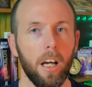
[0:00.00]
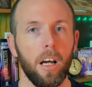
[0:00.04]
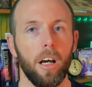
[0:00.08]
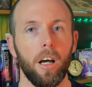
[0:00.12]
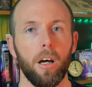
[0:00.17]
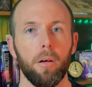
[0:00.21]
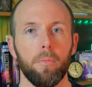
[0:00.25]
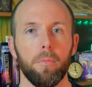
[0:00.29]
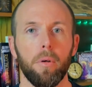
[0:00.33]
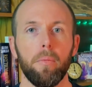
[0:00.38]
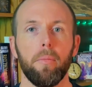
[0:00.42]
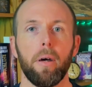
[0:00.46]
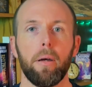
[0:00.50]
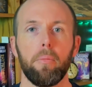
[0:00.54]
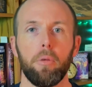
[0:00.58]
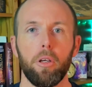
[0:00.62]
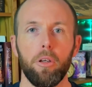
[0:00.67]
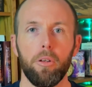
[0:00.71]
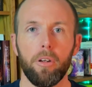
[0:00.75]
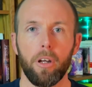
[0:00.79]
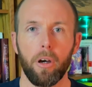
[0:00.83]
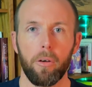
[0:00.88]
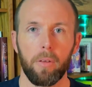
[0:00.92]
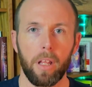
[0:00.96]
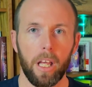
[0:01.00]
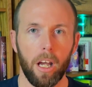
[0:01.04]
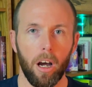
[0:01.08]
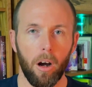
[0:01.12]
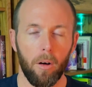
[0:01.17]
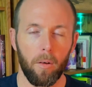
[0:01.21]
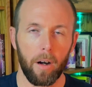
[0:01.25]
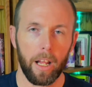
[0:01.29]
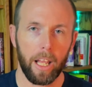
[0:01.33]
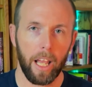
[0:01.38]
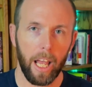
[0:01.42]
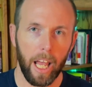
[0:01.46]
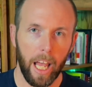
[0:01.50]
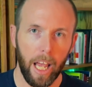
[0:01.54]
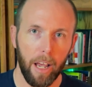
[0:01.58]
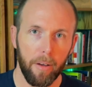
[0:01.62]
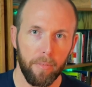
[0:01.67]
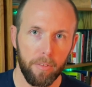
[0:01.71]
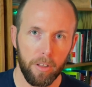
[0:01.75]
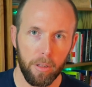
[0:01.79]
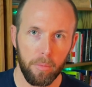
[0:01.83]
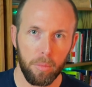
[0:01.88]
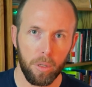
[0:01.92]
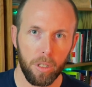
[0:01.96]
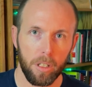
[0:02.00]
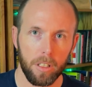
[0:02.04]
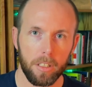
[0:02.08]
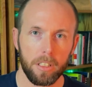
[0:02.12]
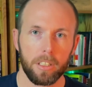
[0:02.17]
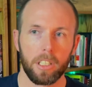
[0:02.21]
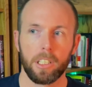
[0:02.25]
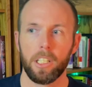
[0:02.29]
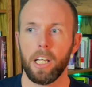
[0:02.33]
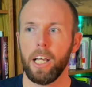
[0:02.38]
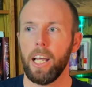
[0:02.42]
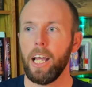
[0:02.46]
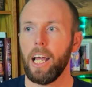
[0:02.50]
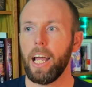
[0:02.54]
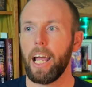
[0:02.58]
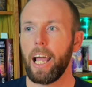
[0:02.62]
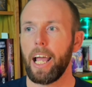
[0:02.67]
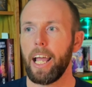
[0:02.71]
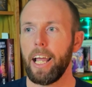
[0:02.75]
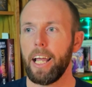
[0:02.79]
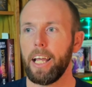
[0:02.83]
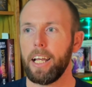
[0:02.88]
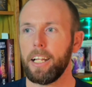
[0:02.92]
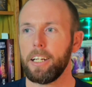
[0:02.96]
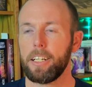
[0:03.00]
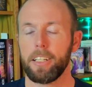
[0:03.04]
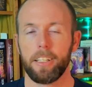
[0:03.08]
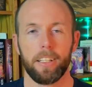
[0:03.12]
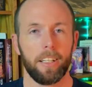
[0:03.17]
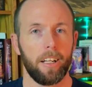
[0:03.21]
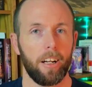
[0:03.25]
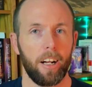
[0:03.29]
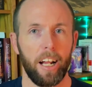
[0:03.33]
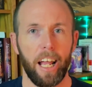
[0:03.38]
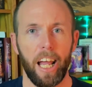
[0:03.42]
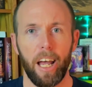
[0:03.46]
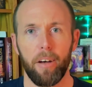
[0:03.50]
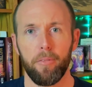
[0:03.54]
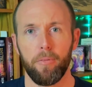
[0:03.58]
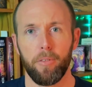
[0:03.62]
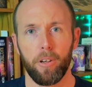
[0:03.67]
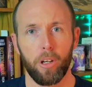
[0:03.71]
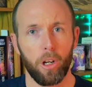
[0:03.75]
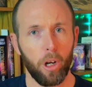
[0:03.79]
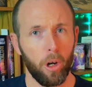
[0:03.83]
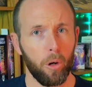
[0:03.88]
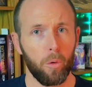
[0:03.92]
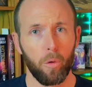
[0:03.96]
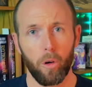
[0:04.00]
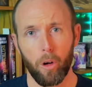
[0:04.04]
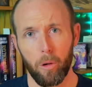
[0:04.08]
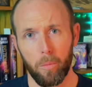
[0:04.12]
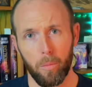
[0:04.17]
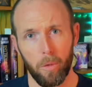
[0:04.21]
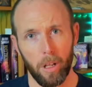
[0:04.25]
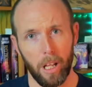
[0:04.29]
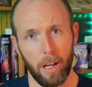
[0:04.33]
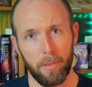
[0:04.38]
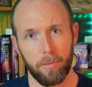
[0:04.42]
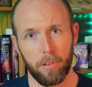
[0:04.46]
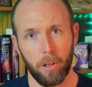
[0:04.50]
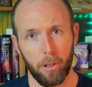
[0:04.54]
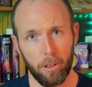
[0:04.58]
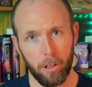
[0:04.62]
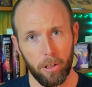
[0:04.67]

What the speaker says: But maybe they already have the books and they have no room left on their